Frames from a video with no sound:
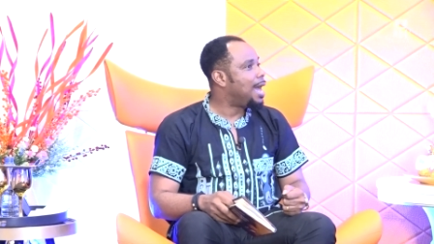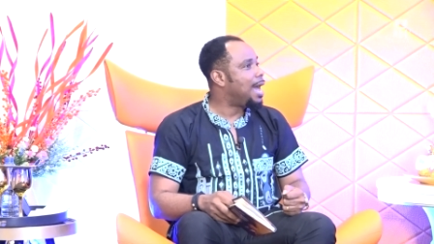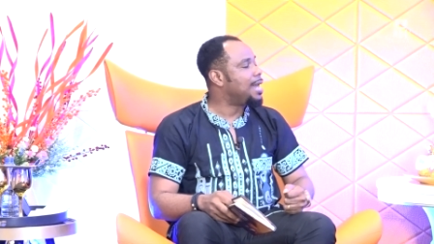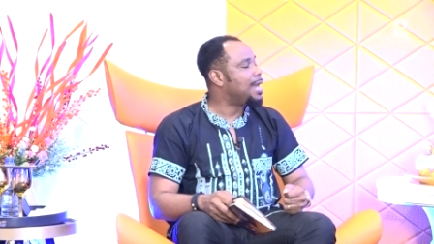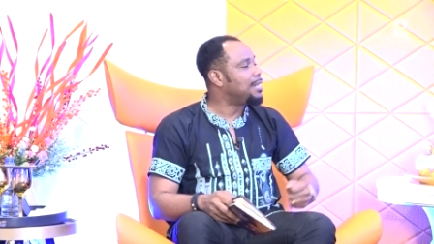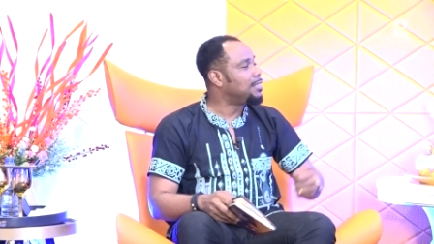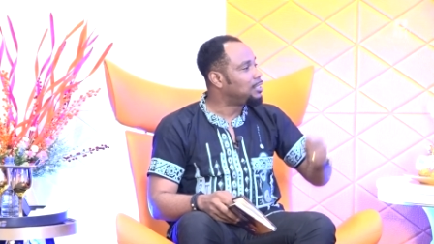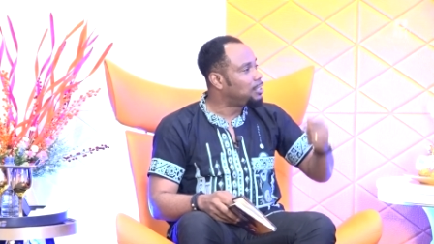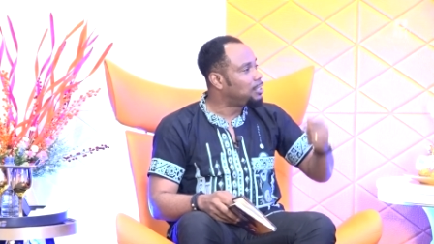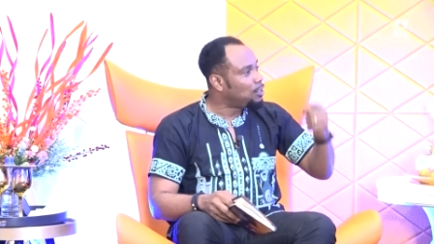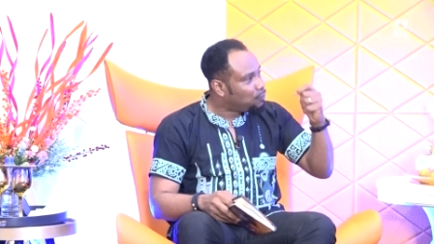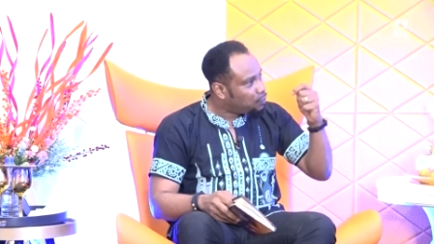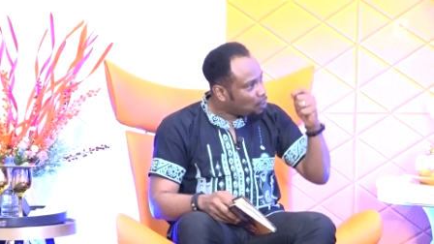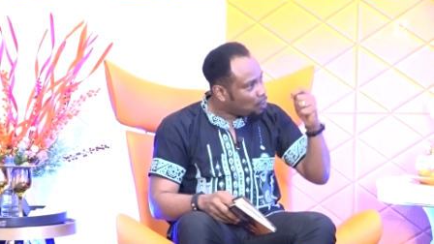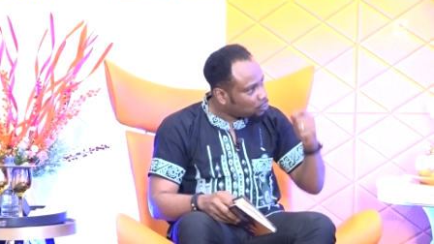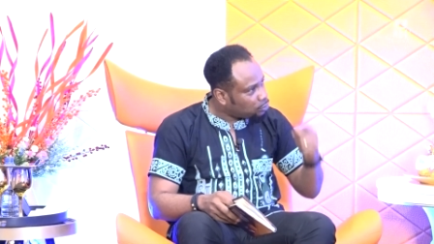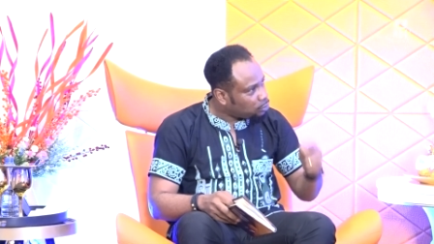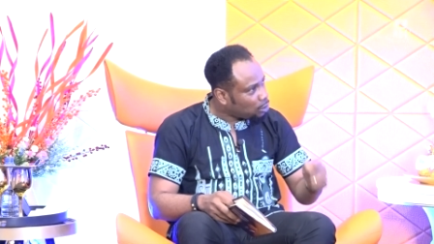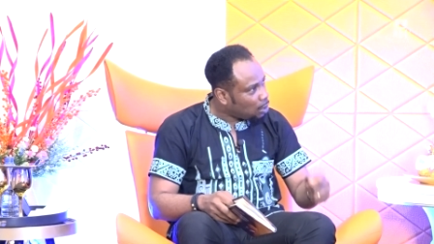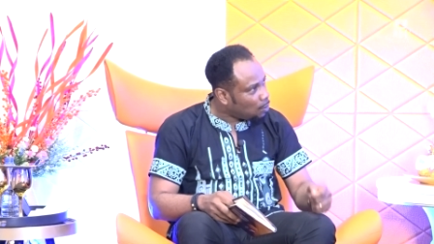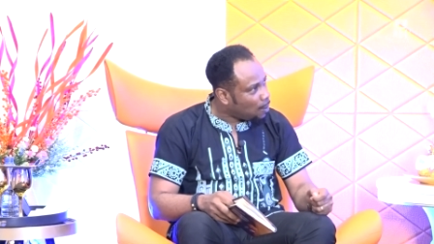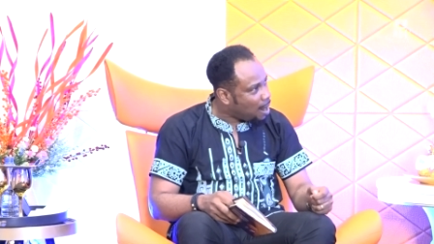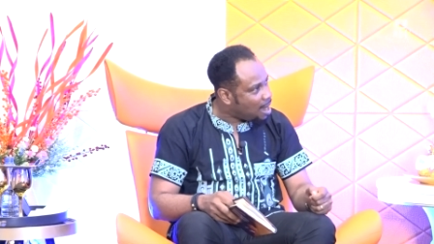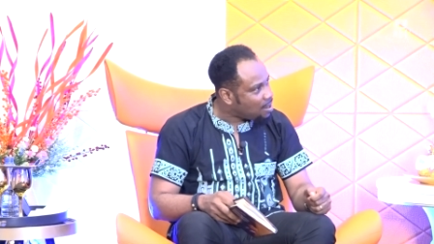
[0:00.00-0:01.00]
and divorce
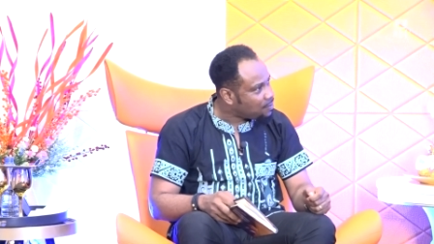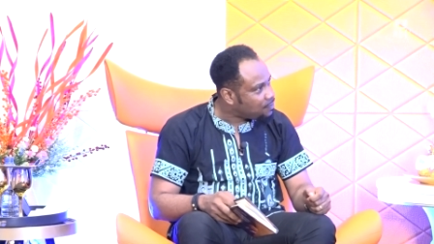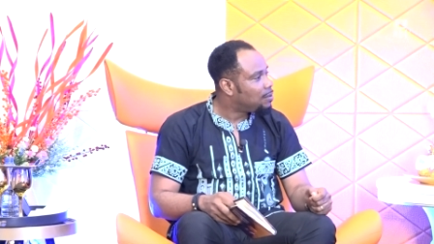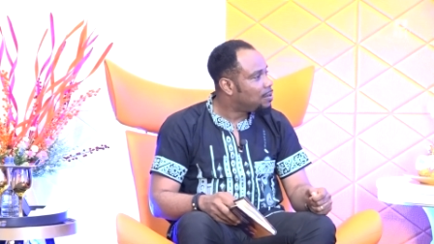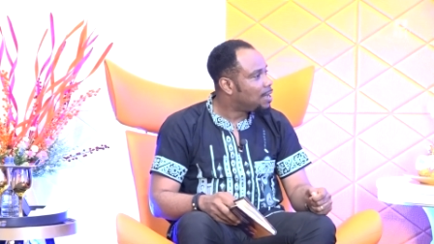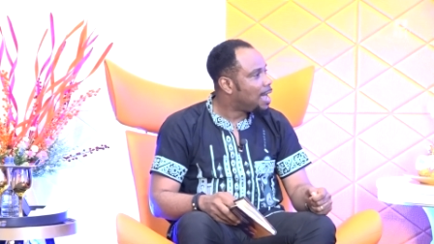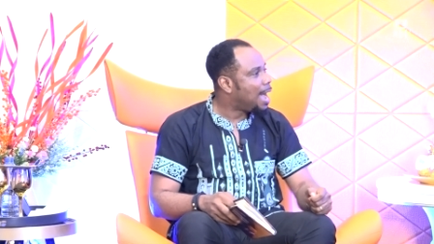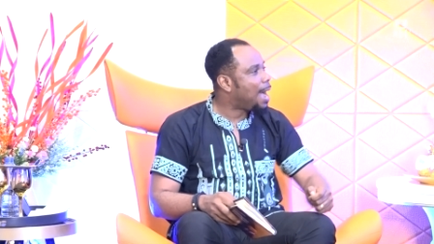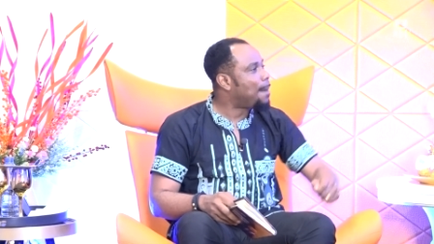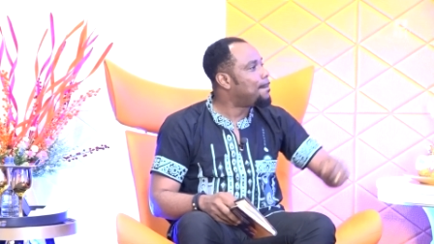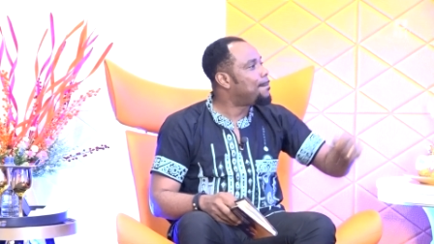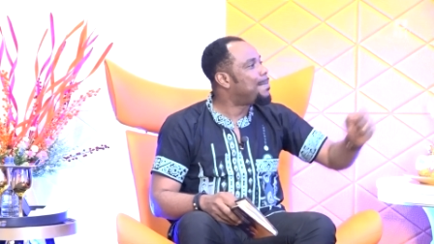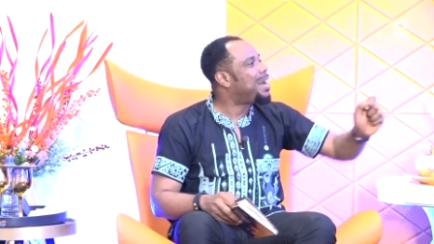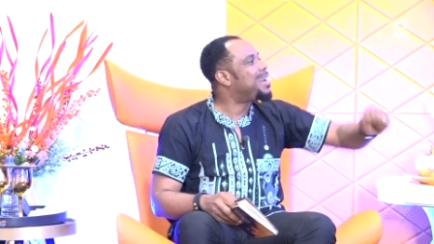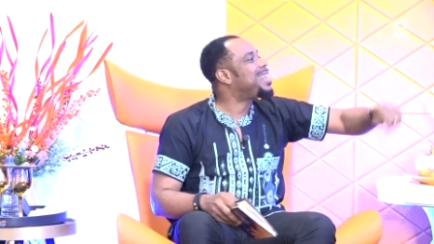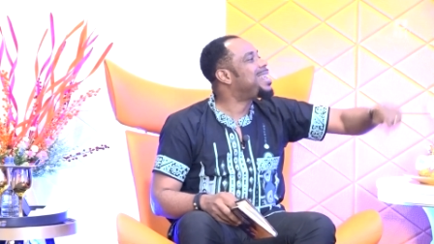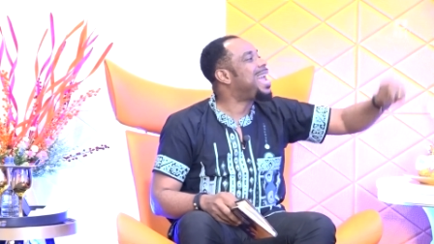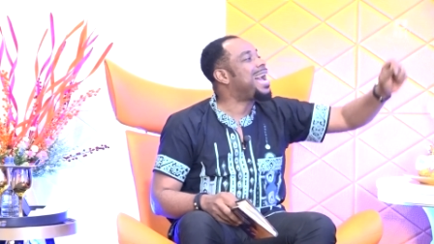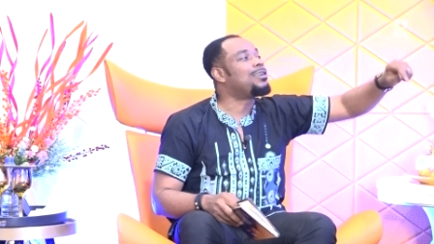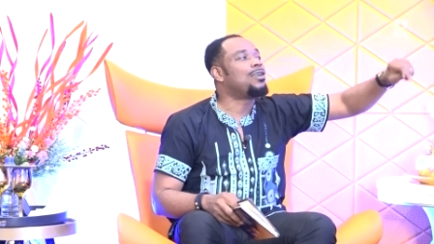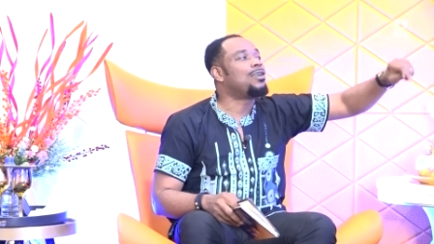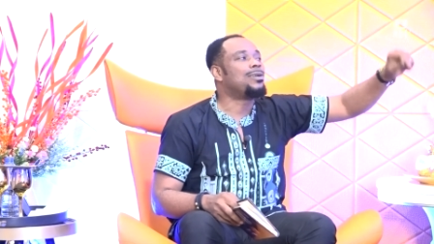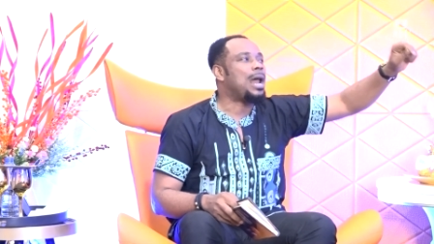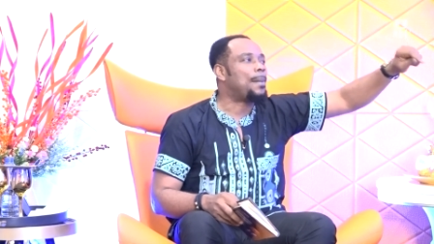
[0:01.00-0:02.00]
your wife and marry
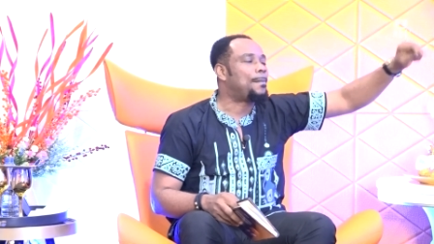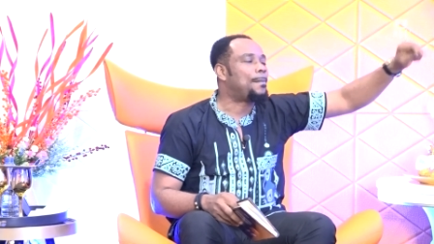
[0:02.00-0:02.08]
another